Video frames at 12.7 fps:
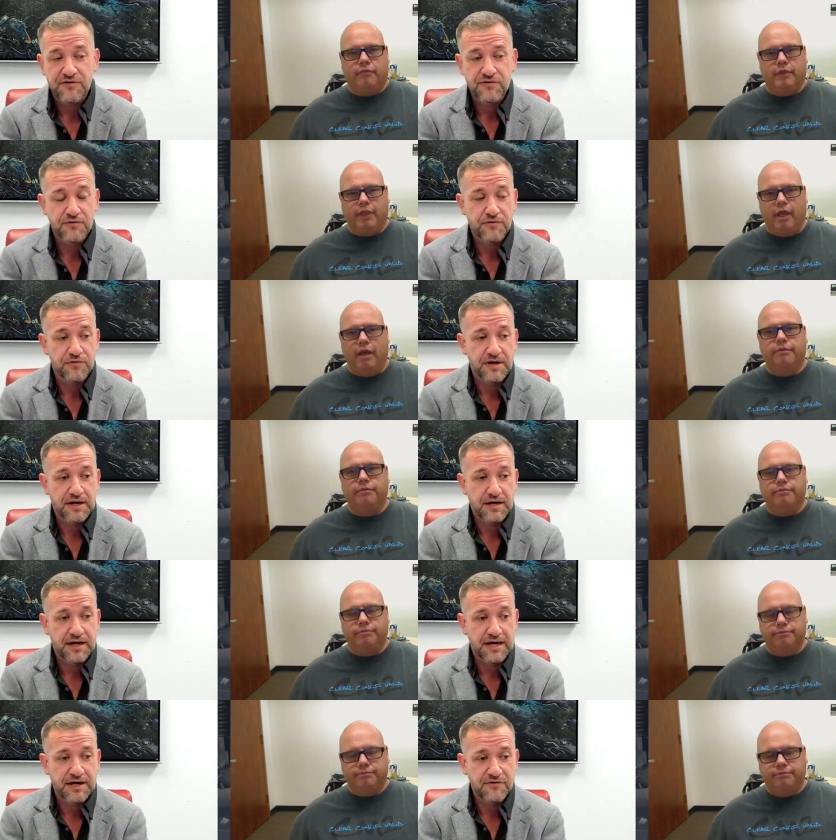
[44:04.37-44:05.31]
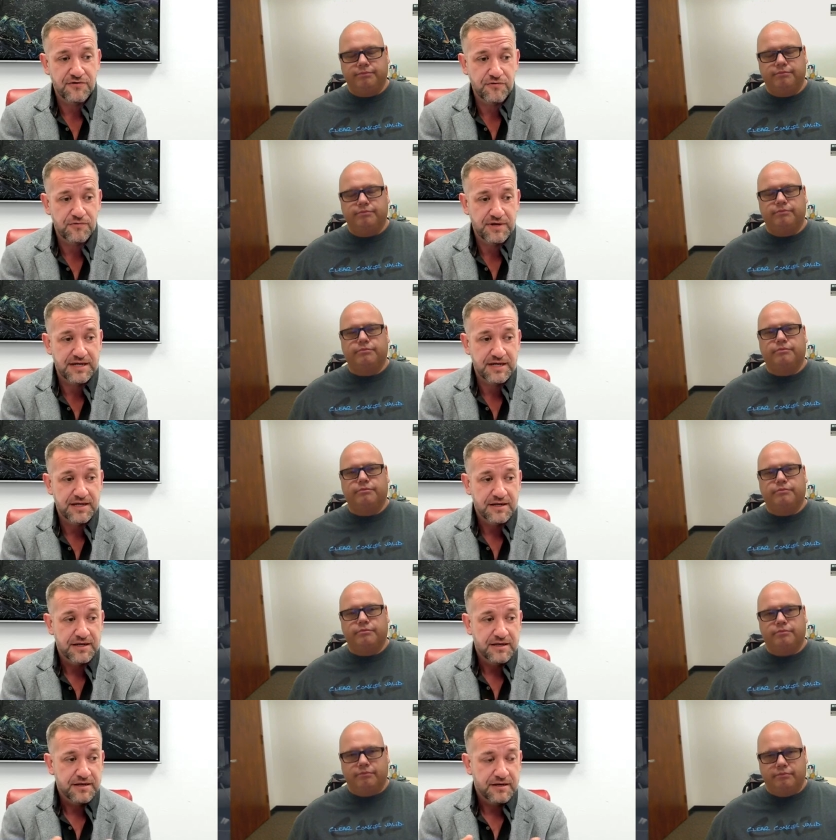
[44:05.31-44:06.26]
Speaker 1: do how do we
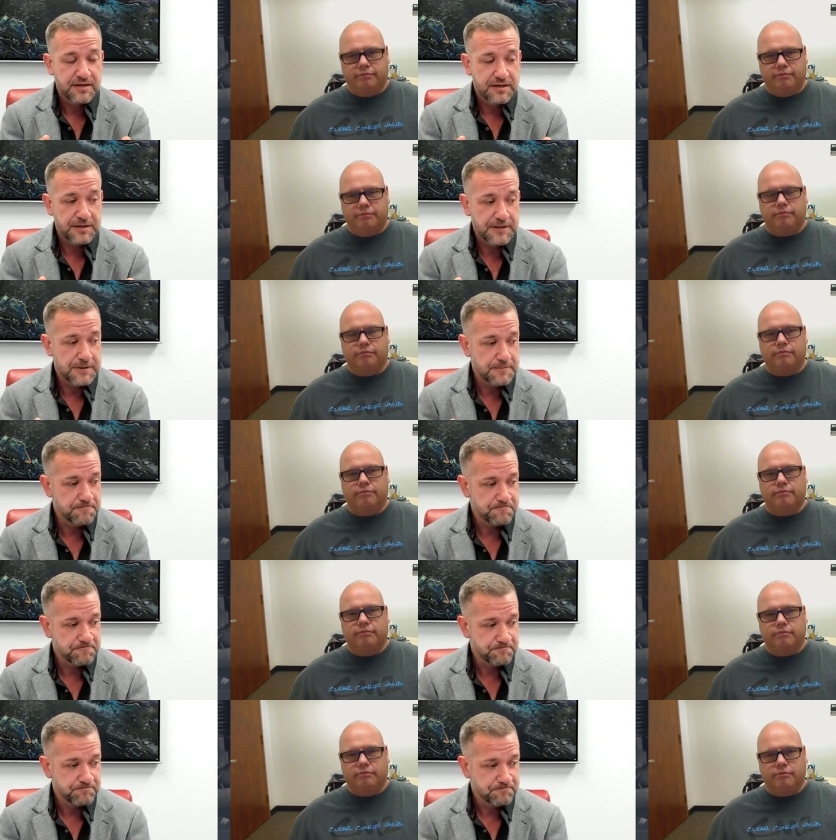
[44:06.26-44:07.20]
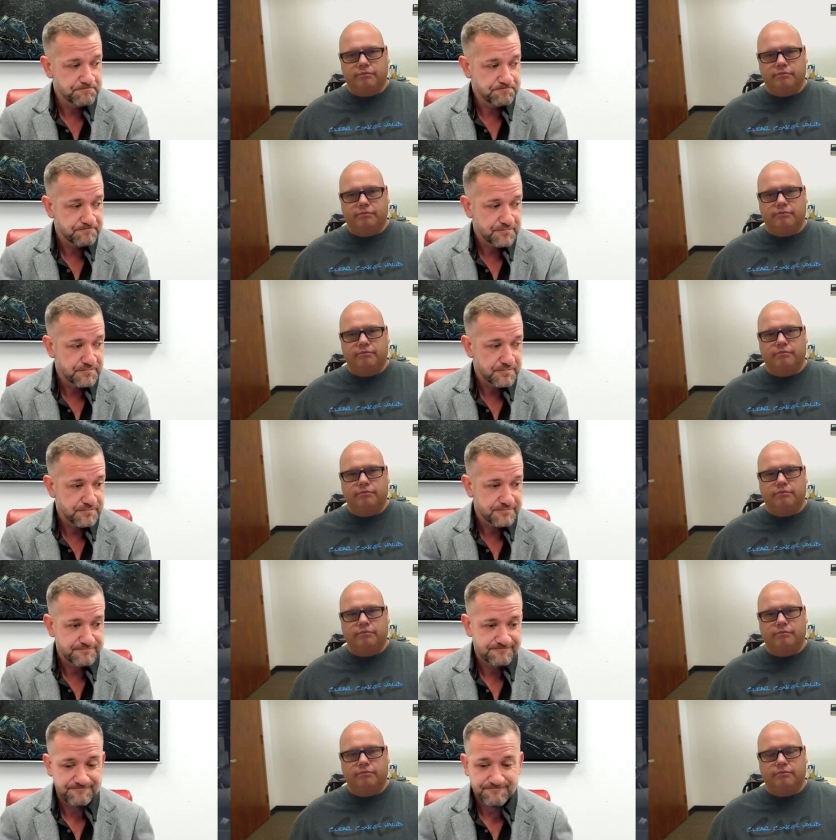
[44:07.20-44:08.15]
um,
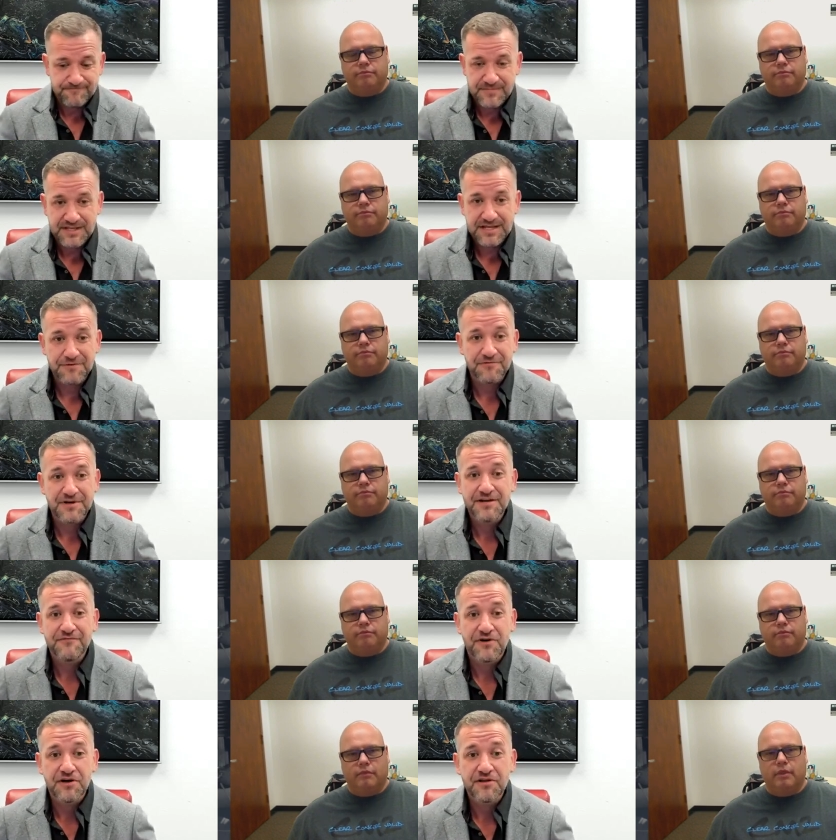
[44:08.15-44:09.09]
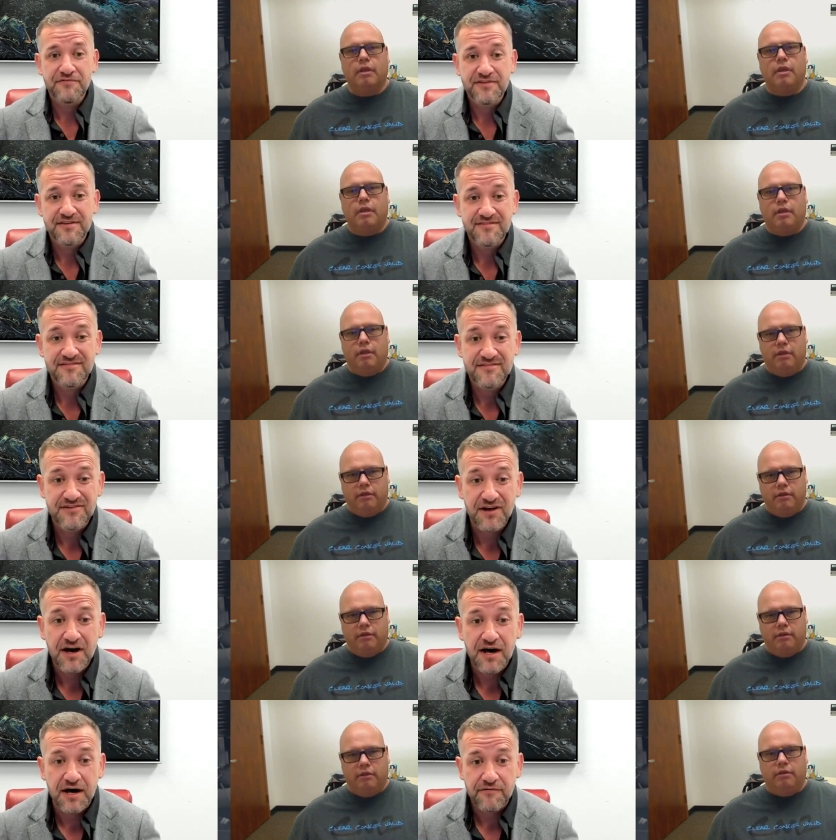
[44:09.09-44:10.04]
get rid of all of this
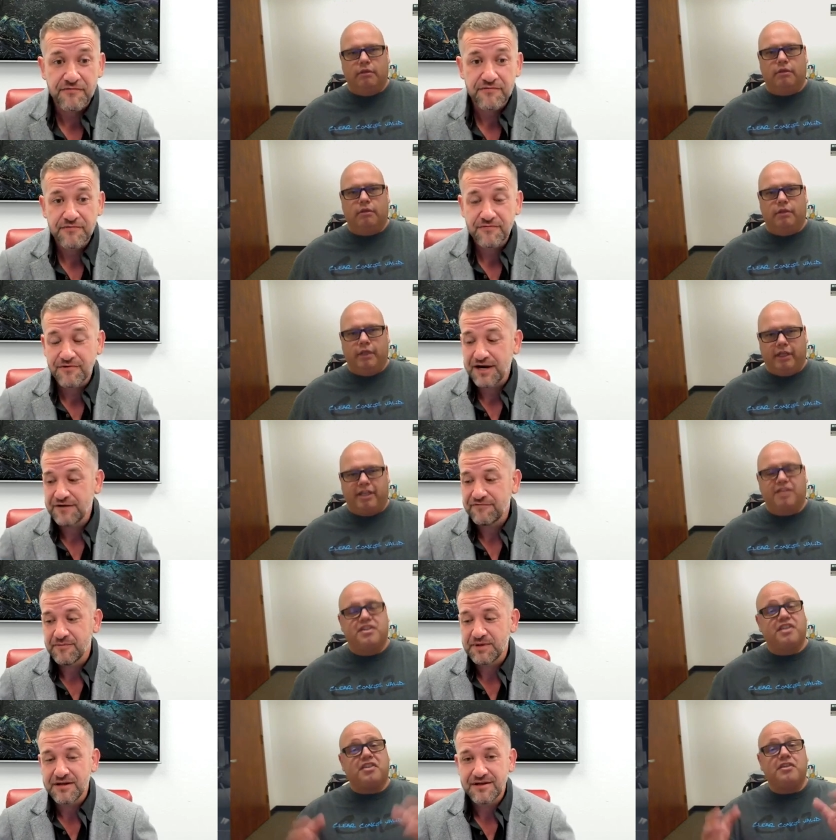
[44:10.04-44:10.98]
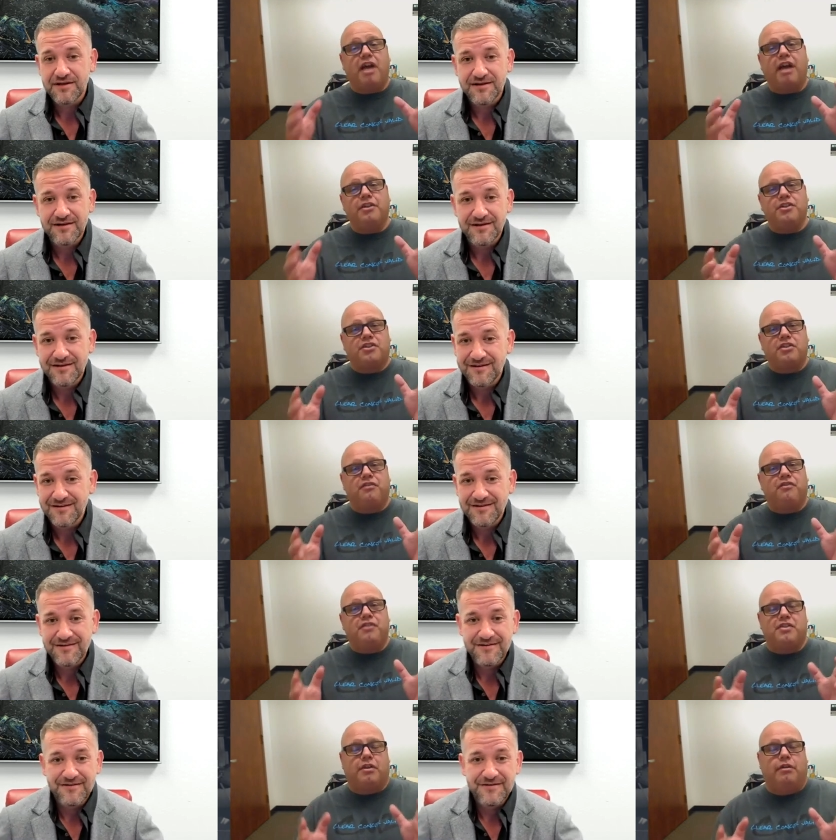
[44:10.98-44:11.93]
stuff?
Speaker 2: Because yeah, right? it's not just the
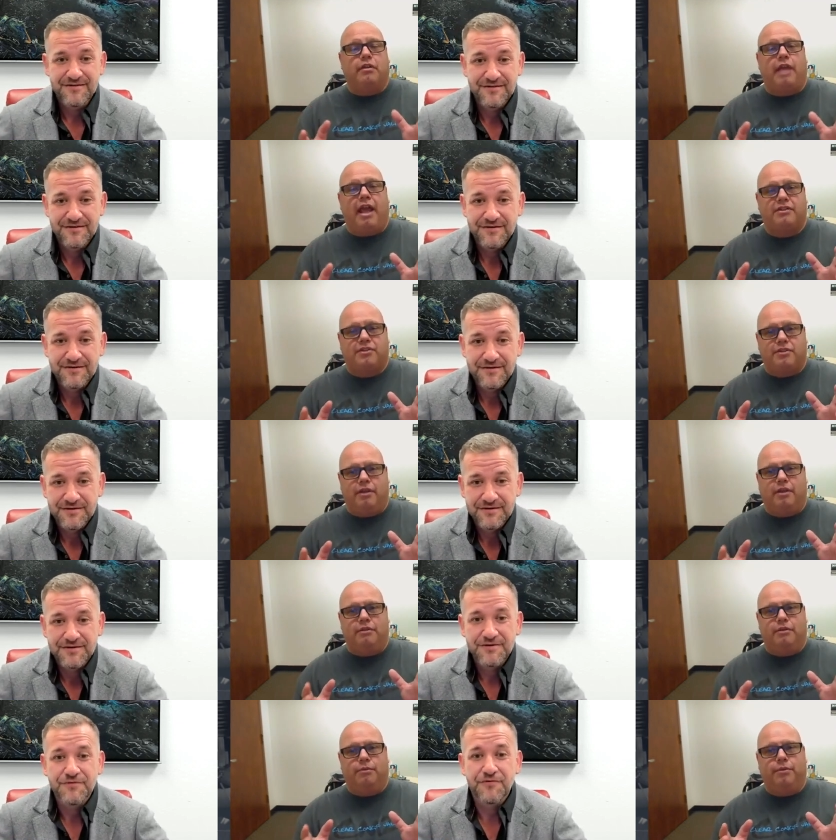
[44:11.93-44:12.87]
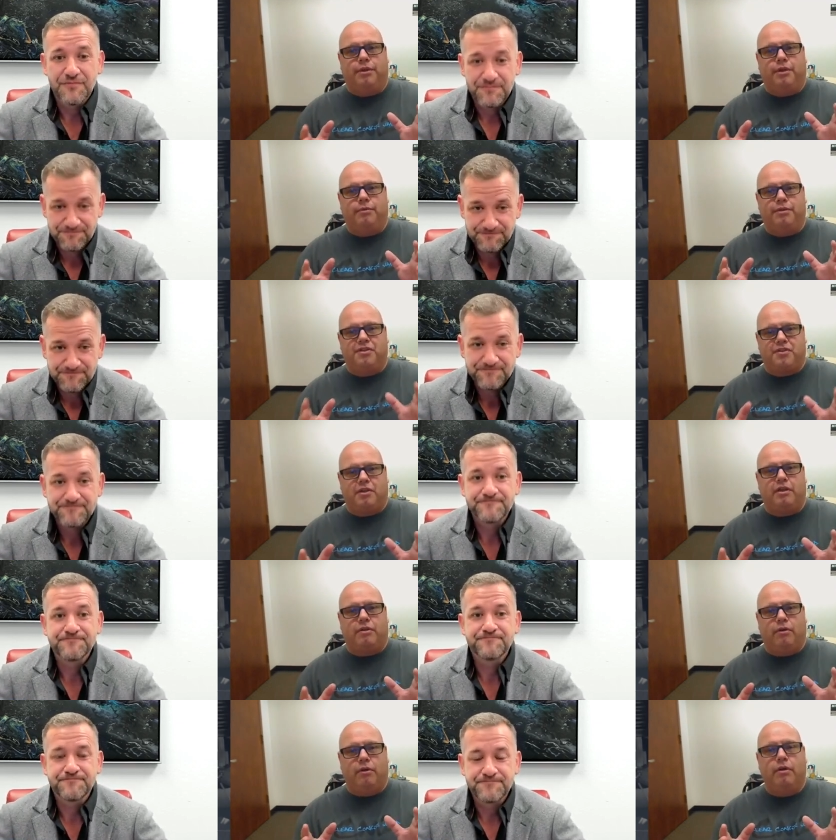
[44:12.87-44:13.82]
physical asset that we're going to
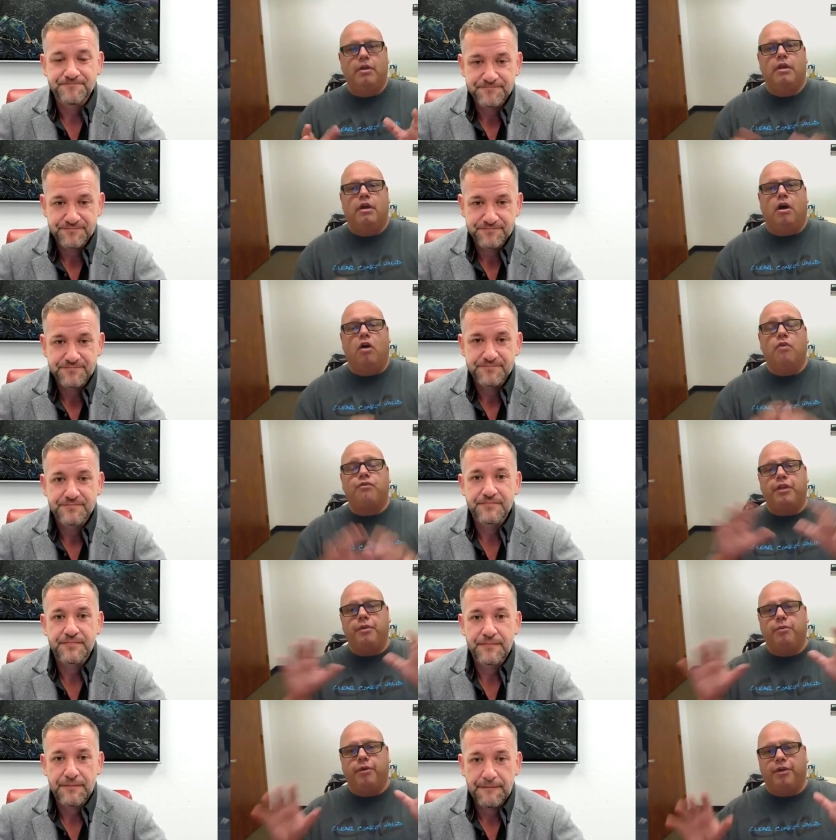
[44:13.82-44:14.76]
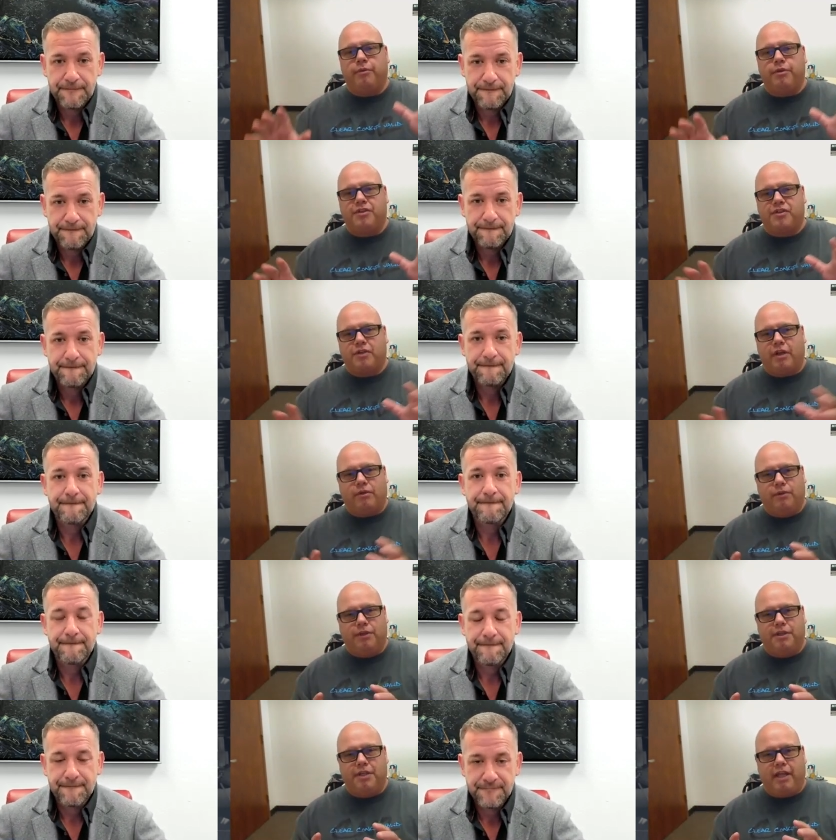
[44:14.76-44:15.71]
recycle. Hopefully, we're going to recycle
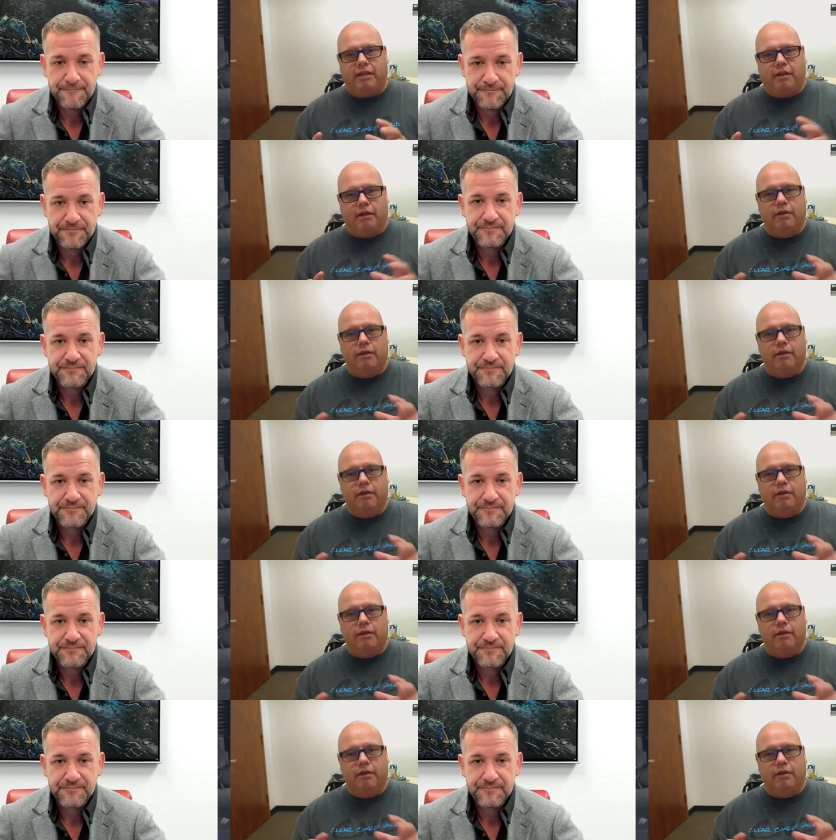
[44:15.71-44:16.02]
the data